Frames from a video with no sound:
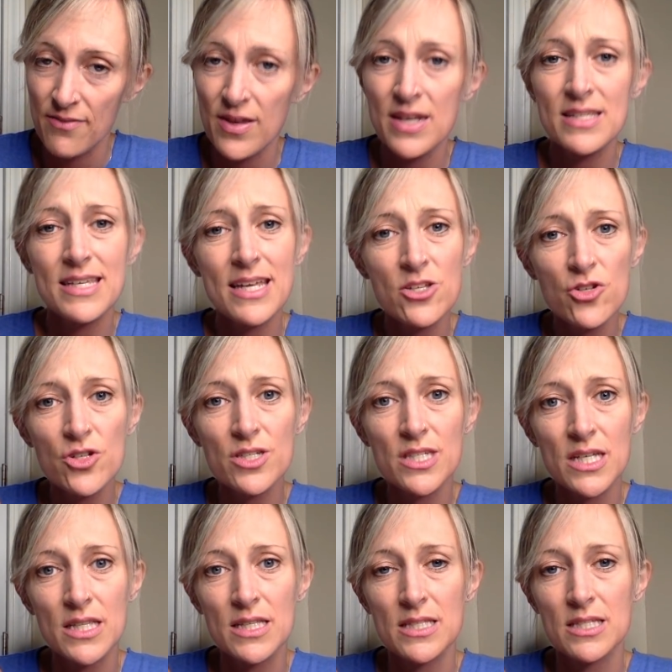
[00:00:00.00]
And it's
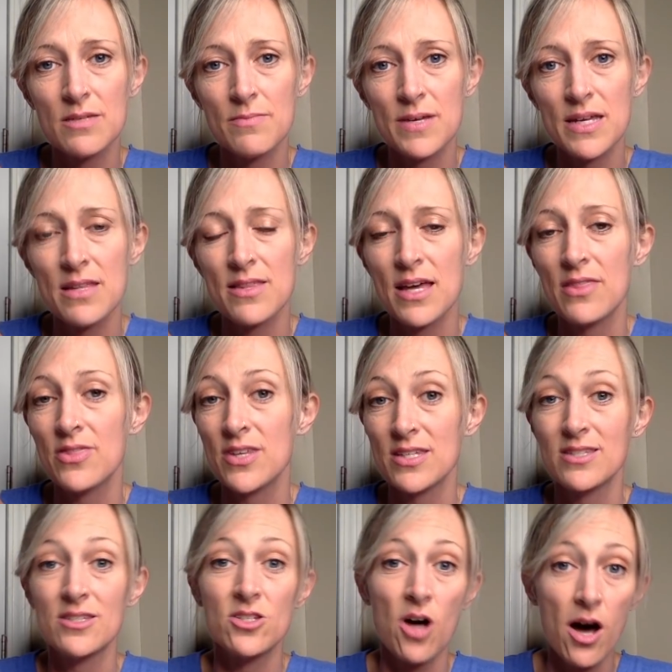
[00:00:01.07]
interesting to me that this
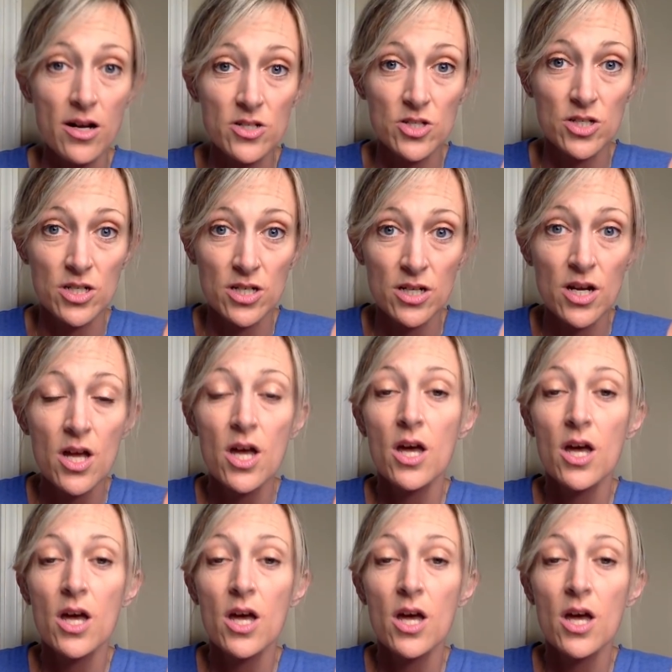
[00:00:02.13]
doctor,